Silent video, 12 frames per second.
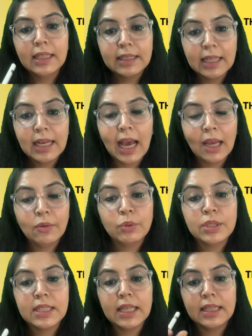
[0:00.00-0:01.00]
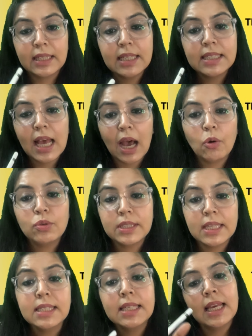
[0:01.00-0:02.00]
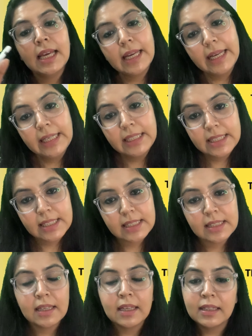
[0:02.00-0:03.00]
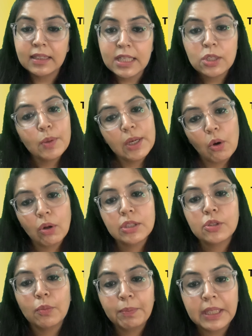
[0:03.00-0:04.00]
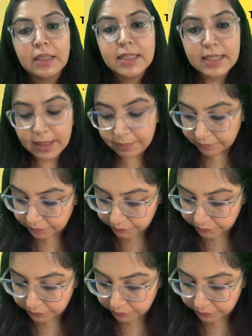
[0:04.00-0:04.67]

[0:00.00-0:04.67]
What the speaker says: then I would say this house is its. This will also be the same.